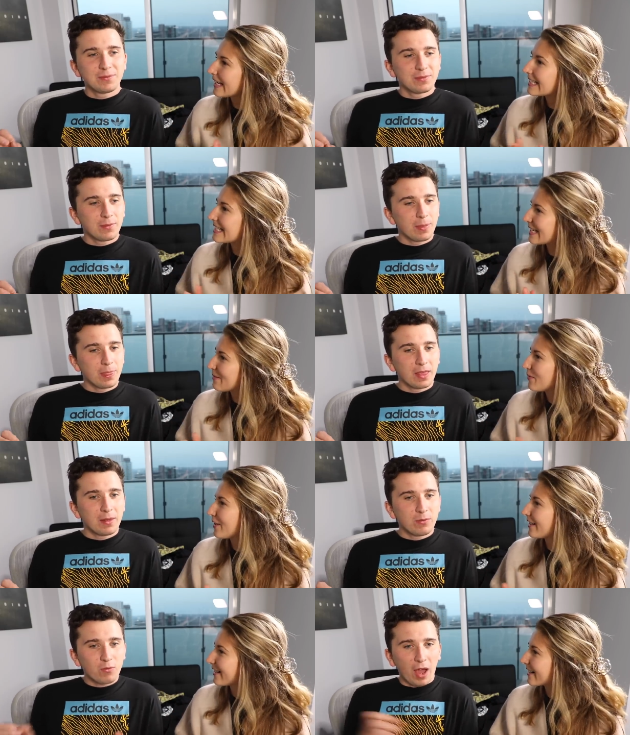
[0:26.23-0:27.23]
Speaker 1: was like teamwork.
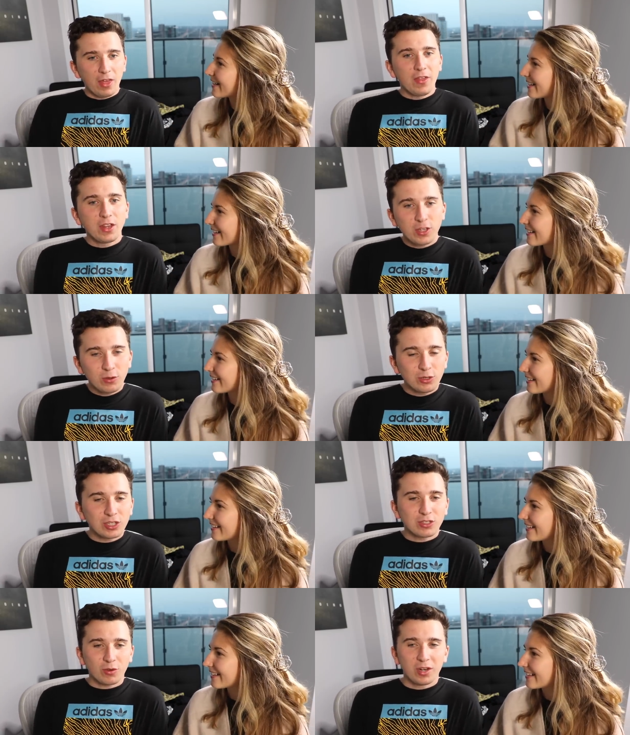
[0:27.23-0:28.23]
Rather than you
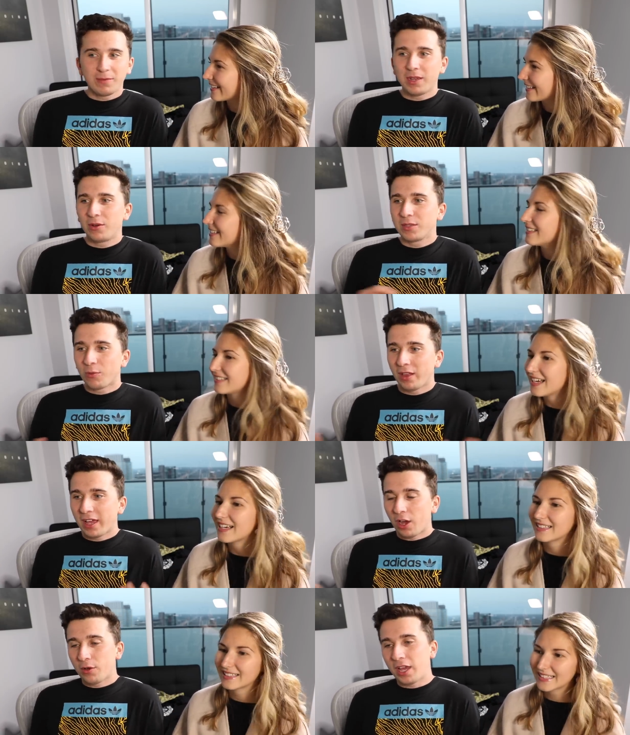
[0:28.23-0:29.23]
just throwing to me, it was more yes.
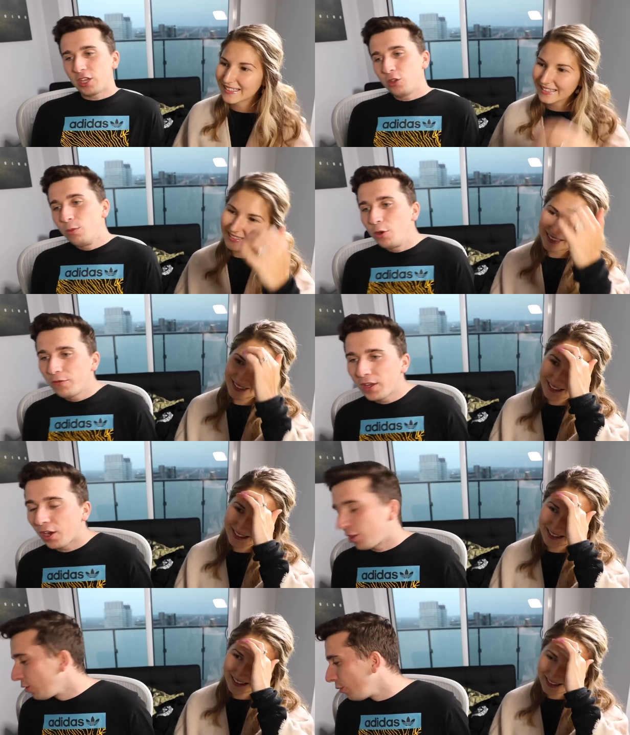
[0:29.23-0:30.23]
like okay, you move
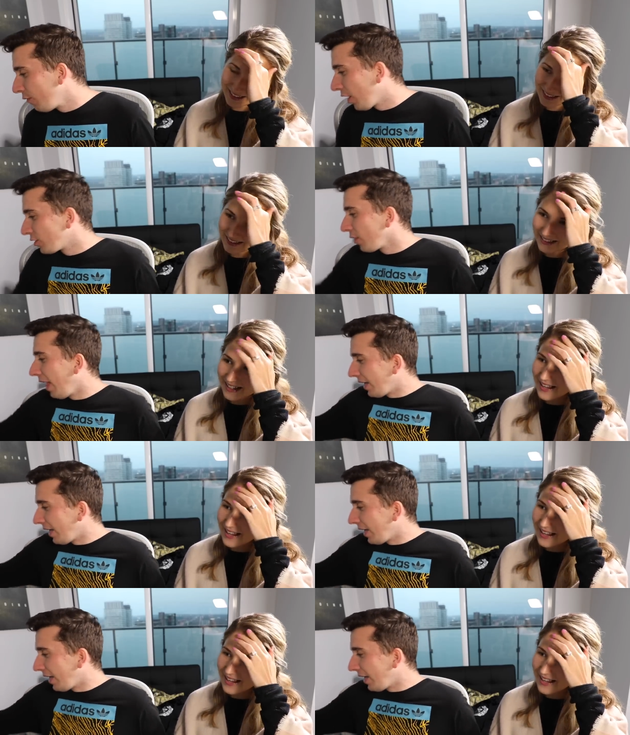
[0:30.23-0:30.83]
here, you move there. So the